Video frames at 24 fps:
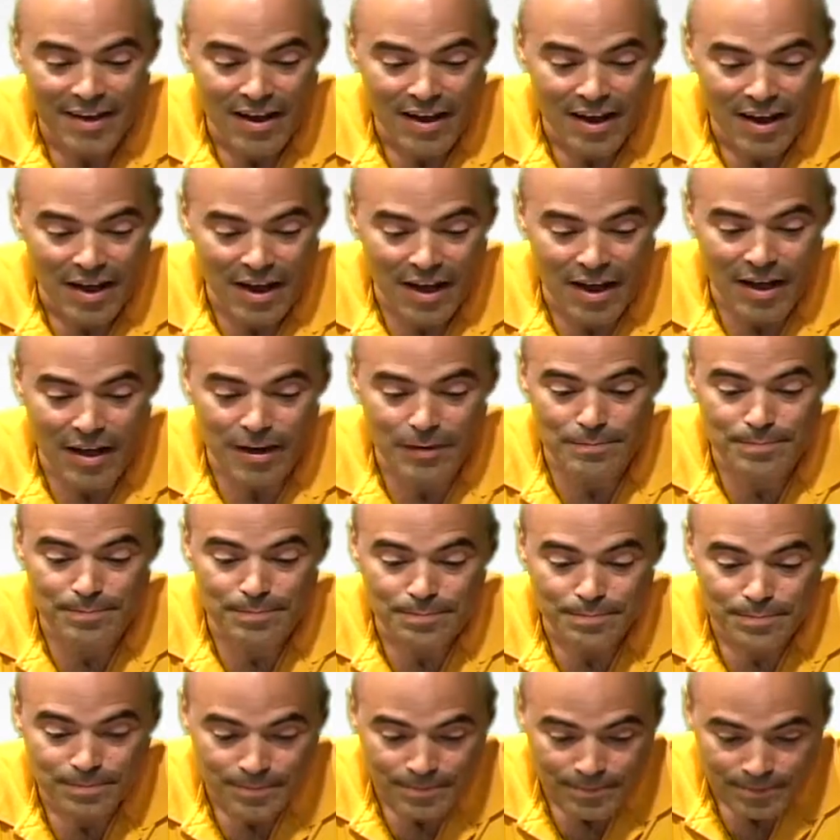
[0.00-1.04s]

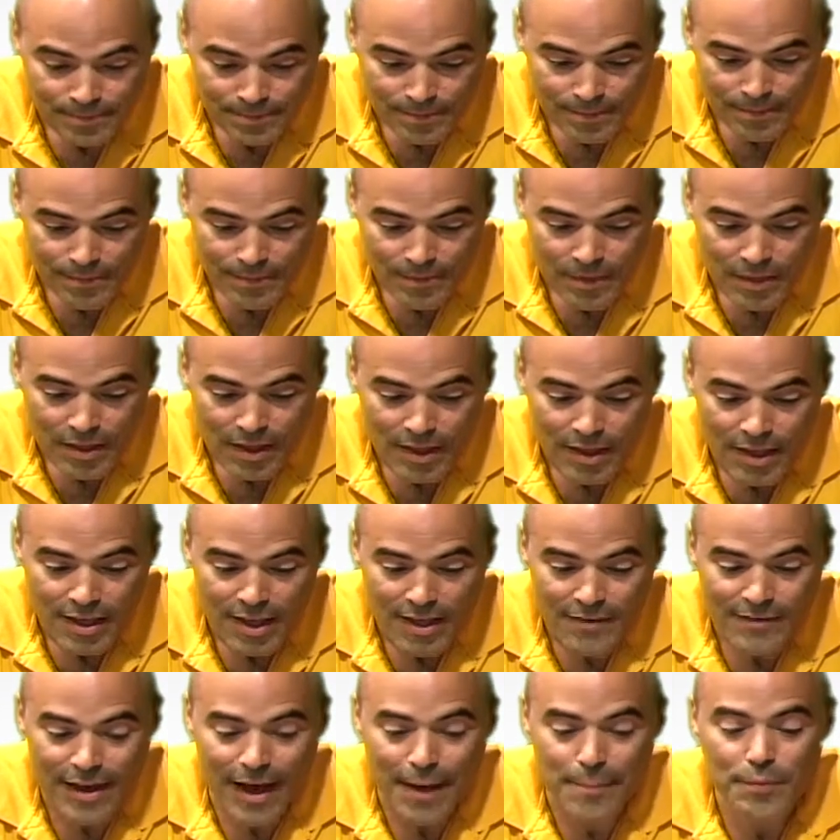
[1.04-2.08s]

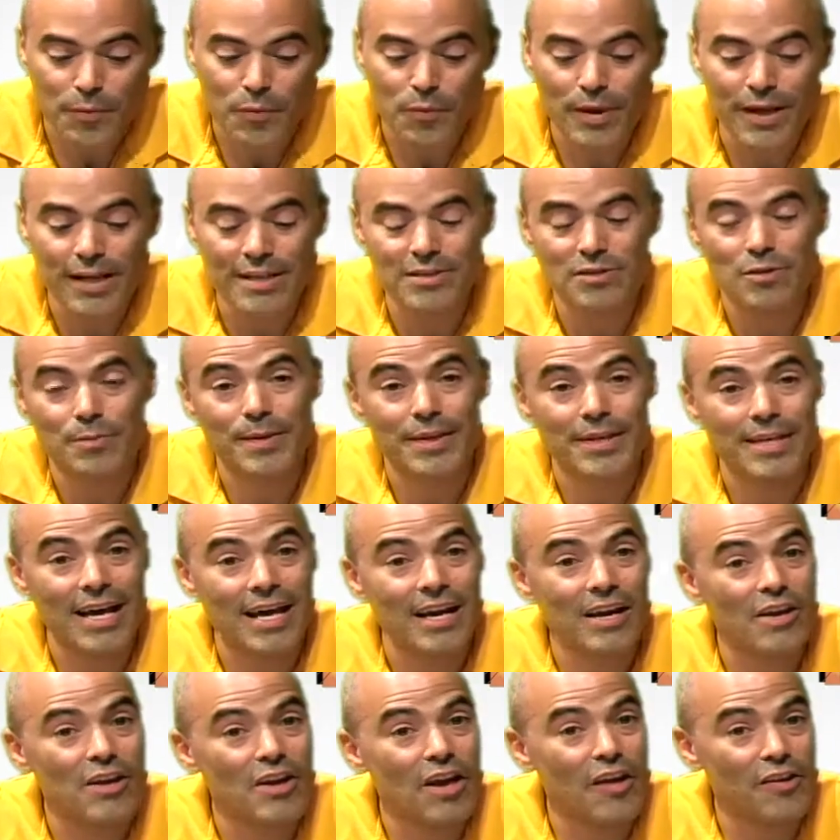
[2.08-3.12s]
If Apple wins, it'll be
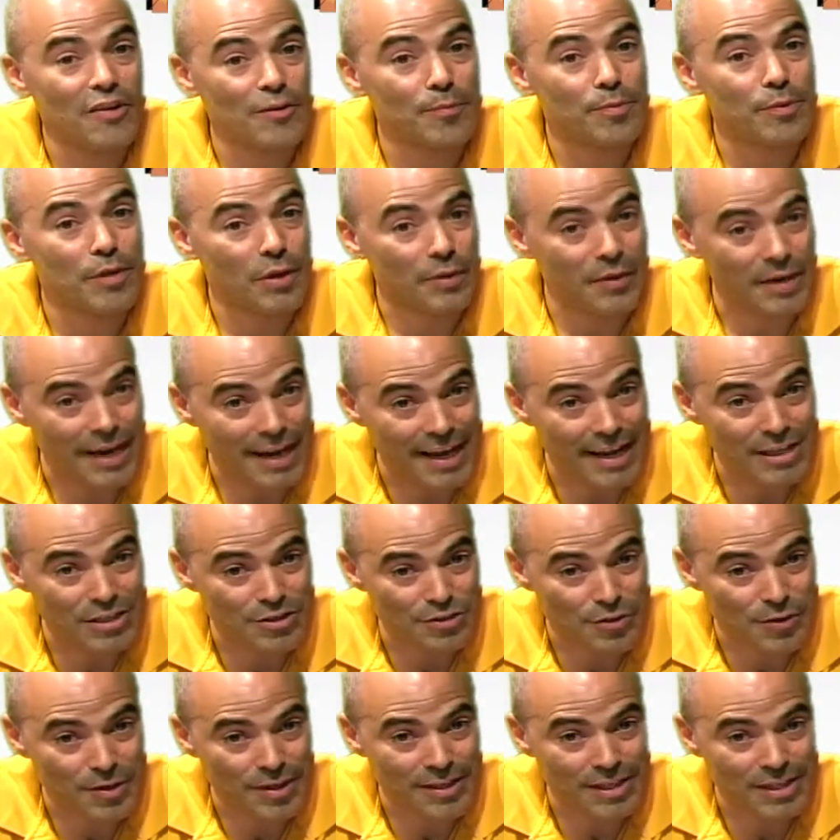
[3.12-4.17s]
yet another blow to
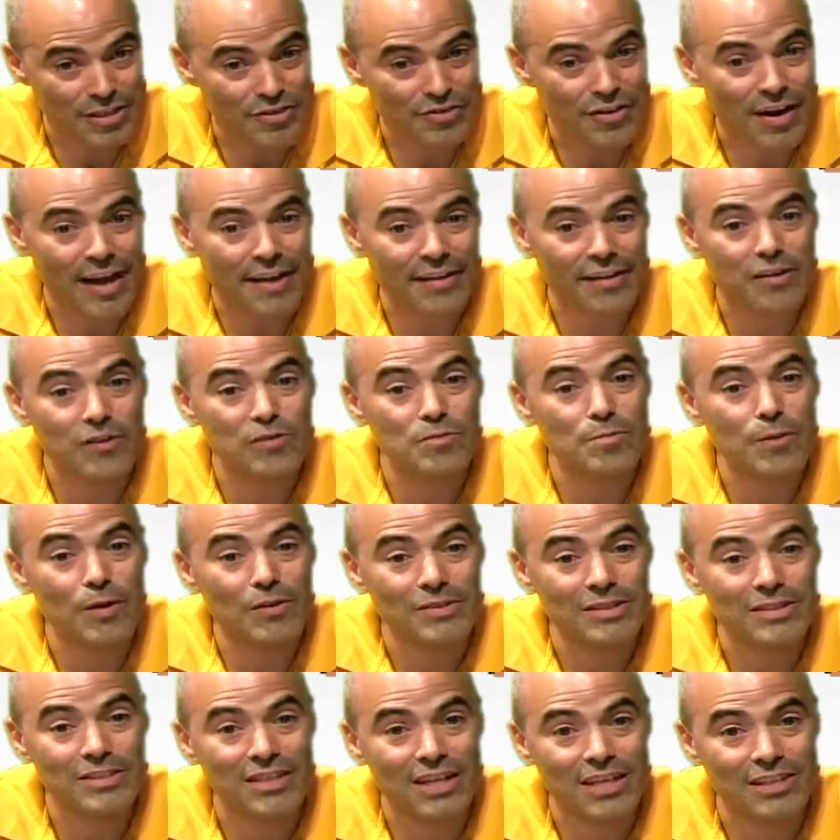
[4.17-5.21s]
Android that's trying to use
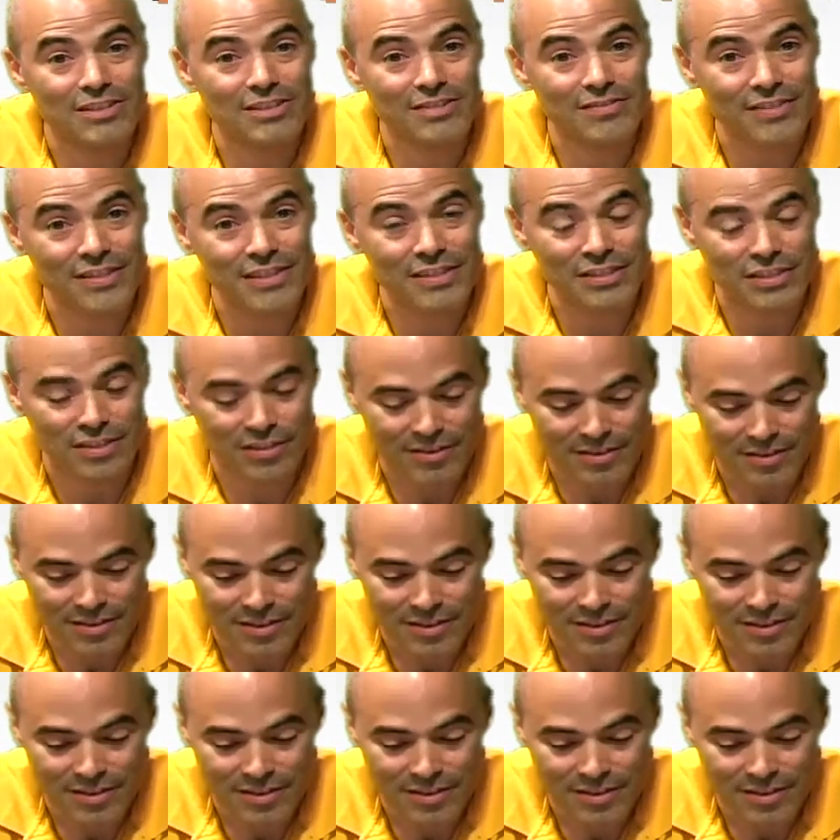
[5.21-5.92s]
multi-touch features.